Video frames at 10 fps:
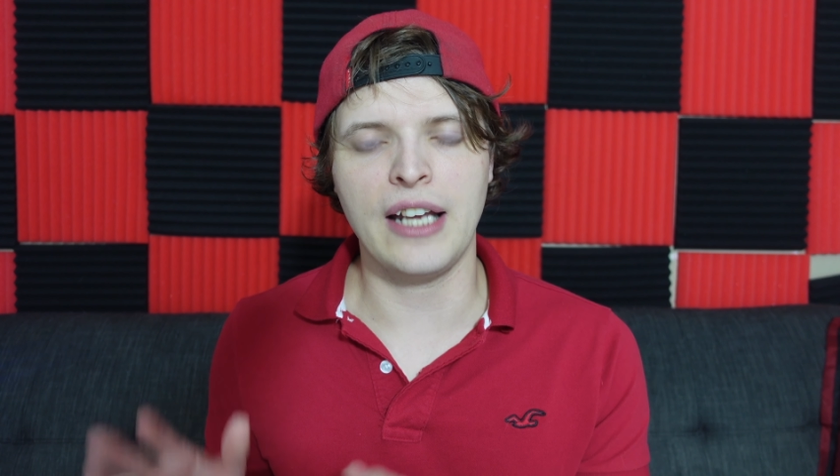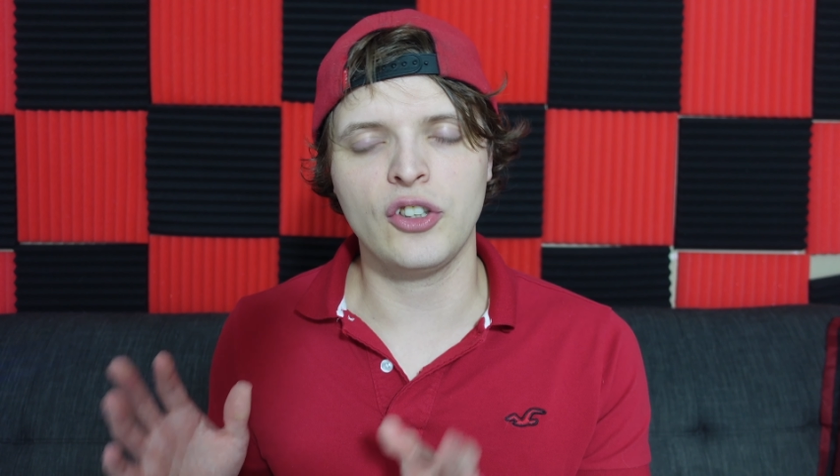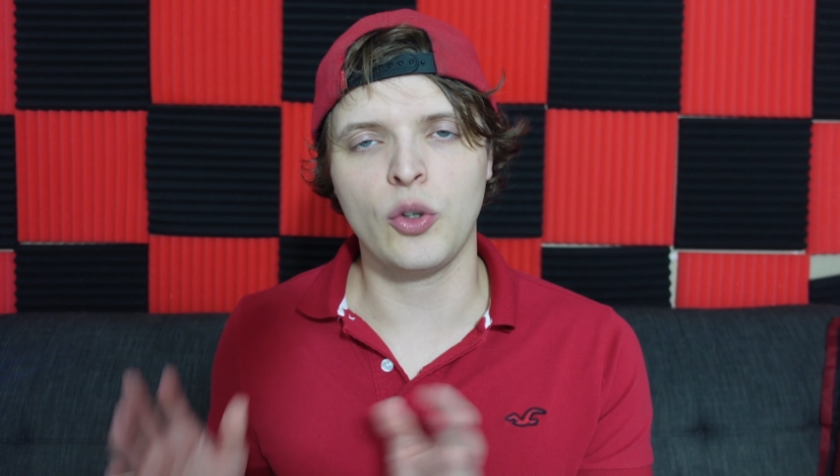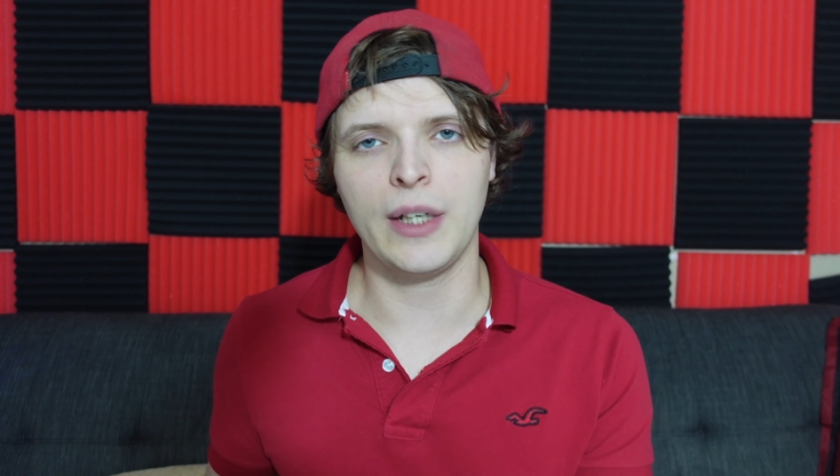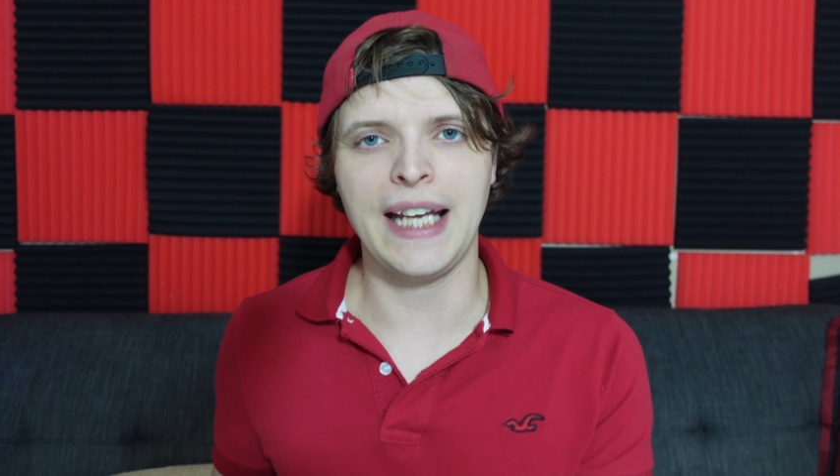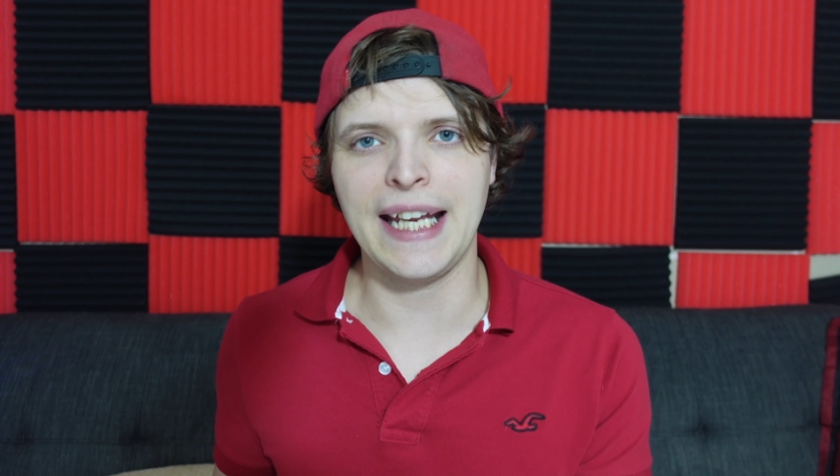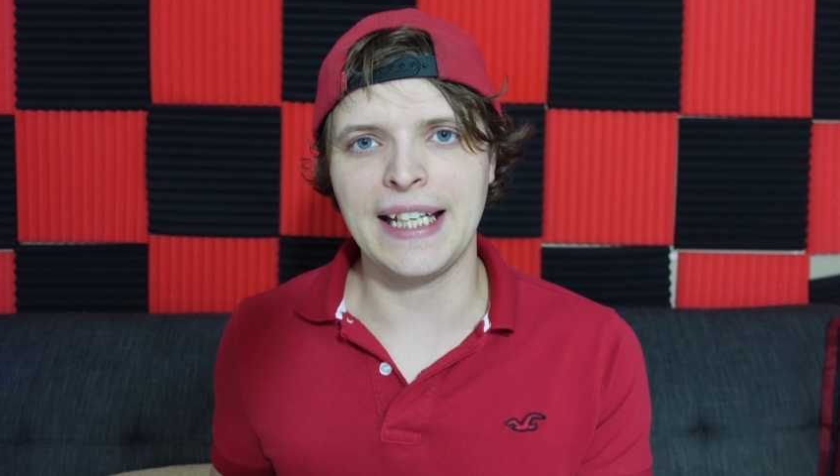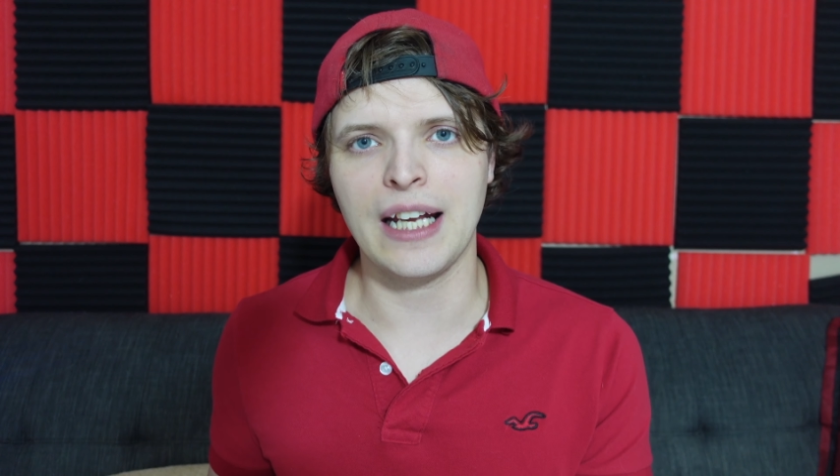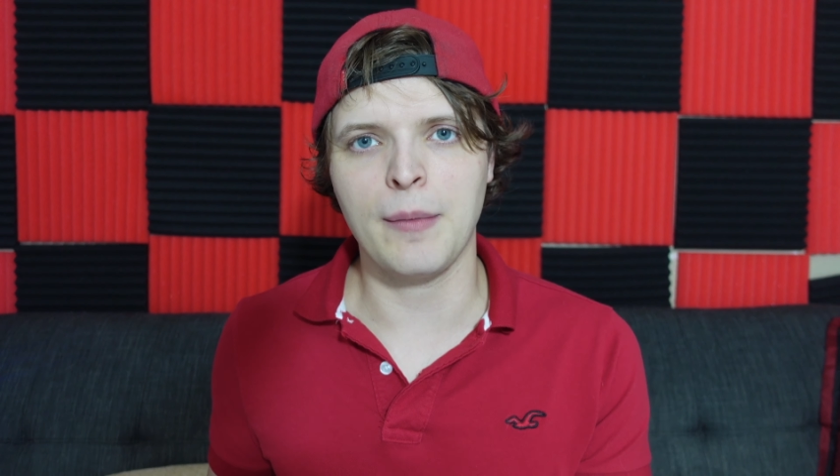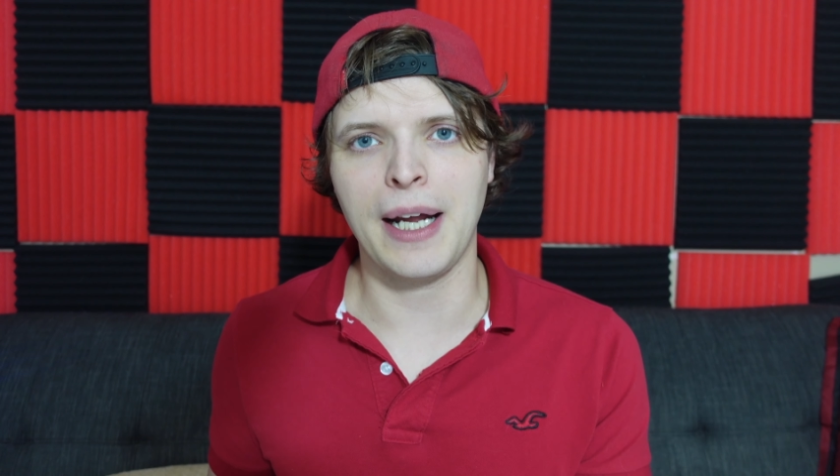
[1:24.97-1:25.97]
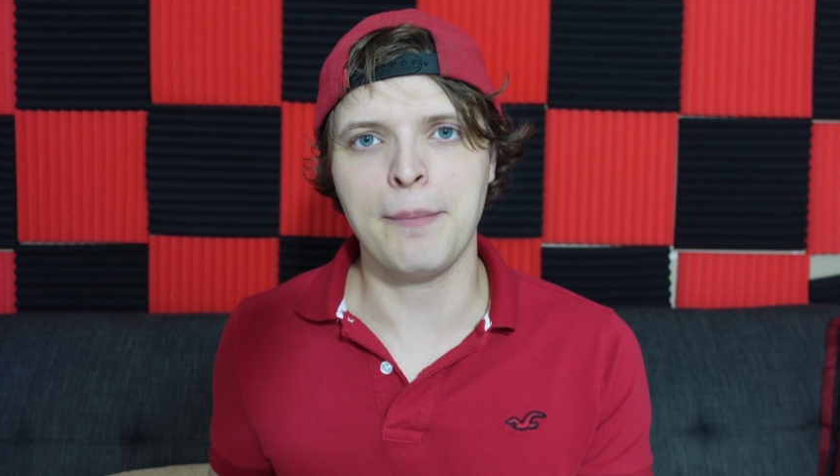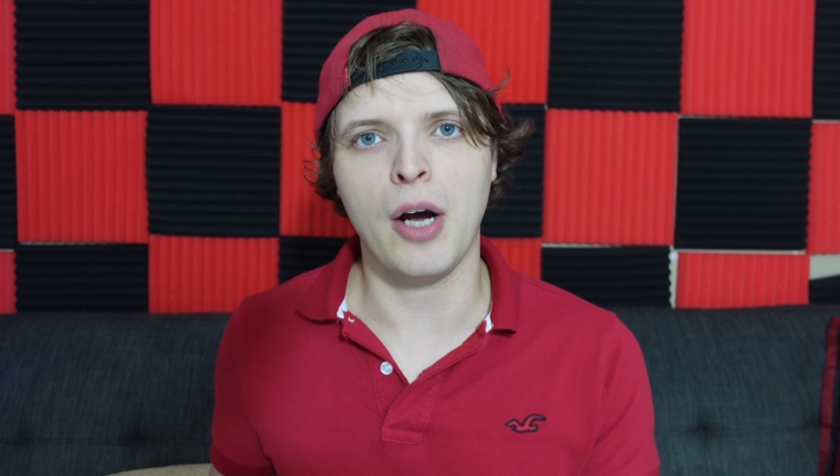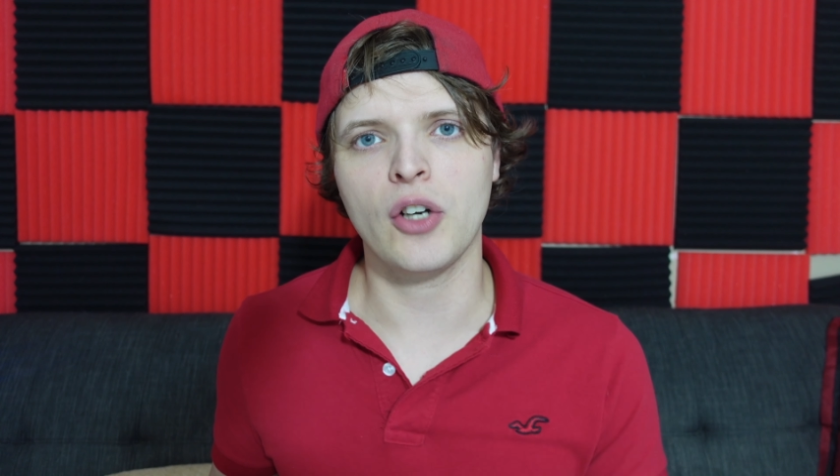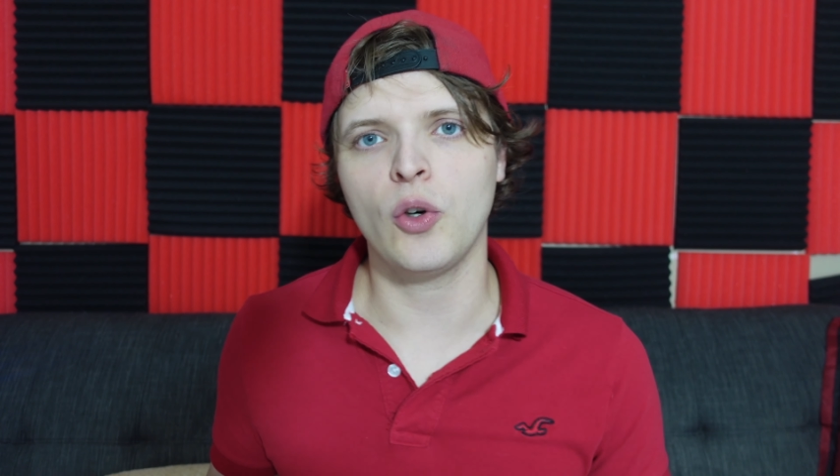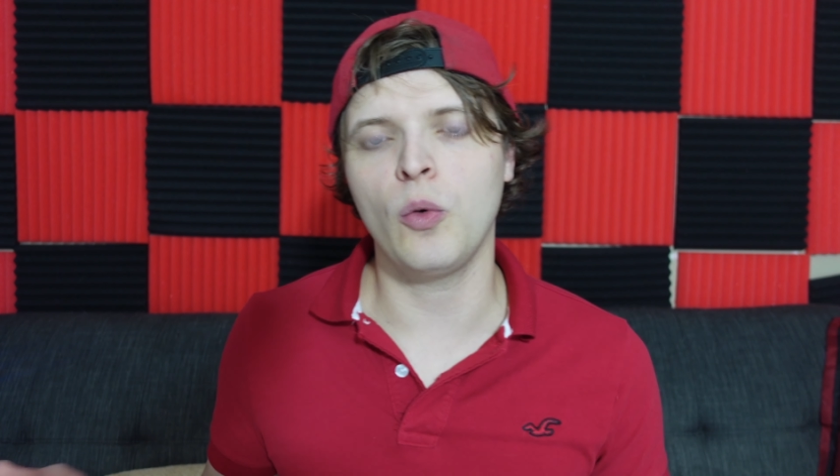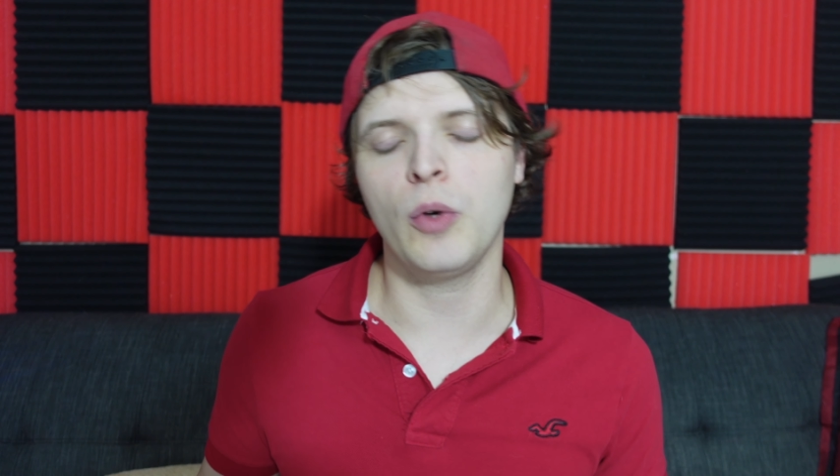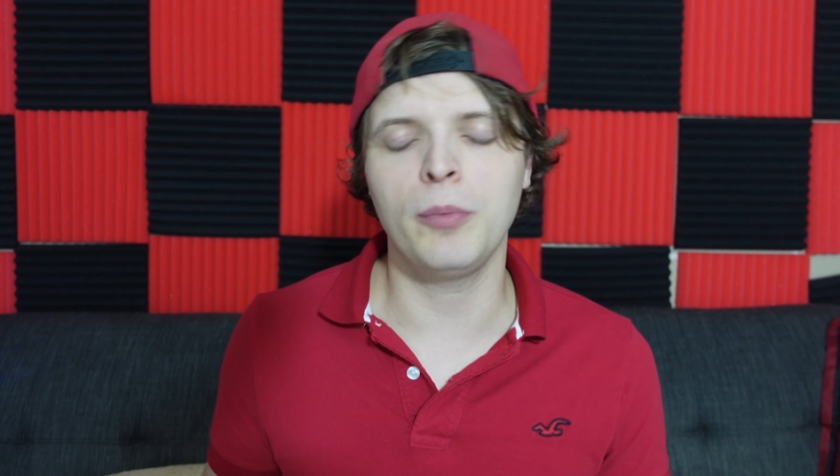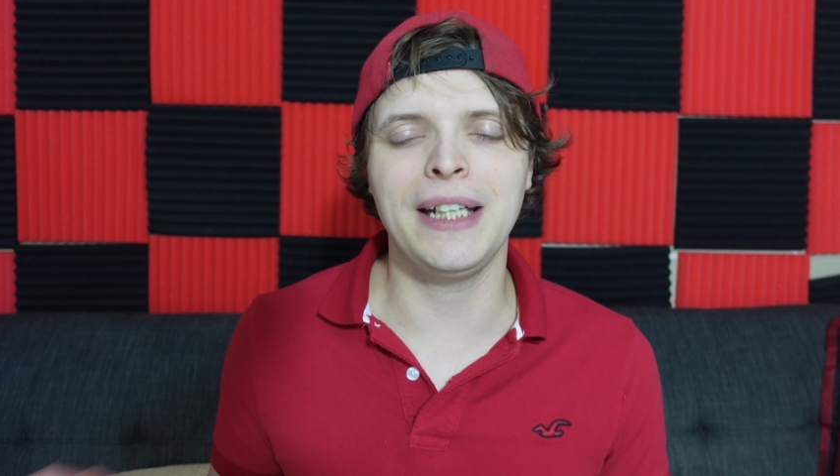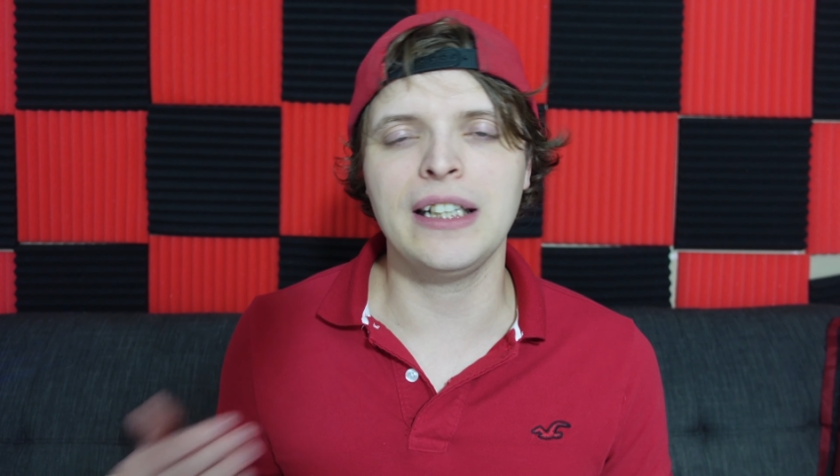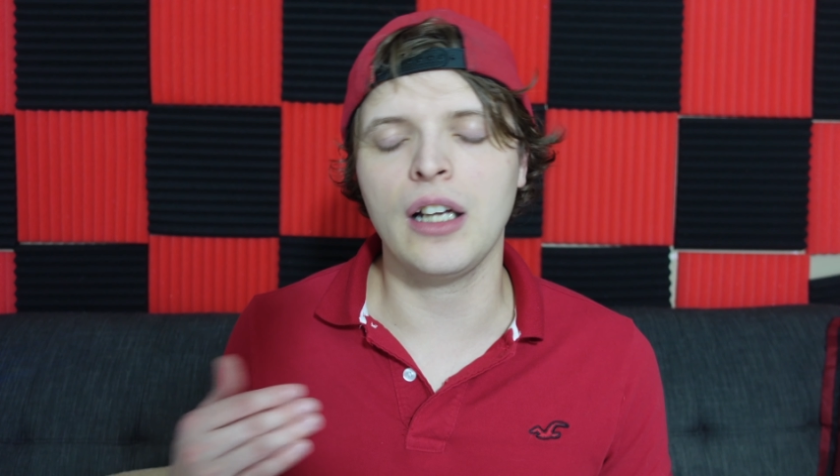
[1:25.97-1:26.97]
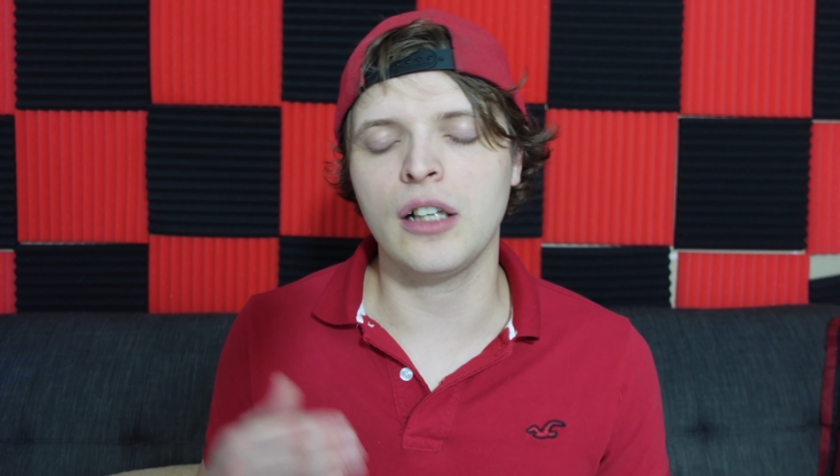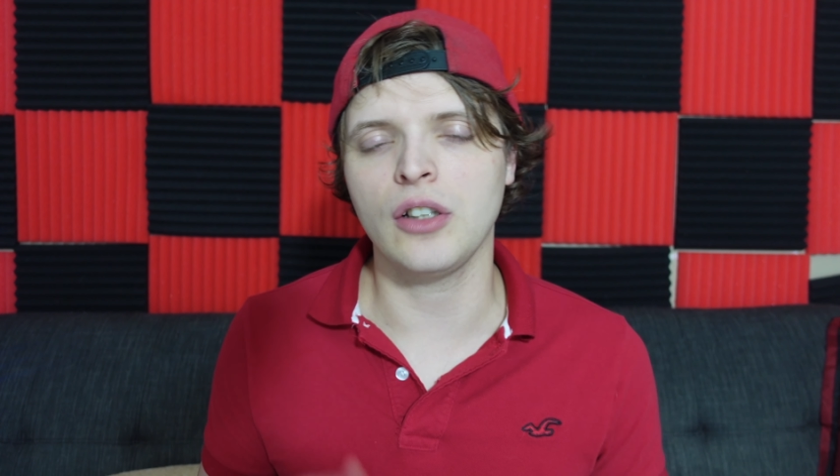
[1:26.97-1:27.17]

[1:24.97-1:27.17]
twenty-eight gigabyte model will be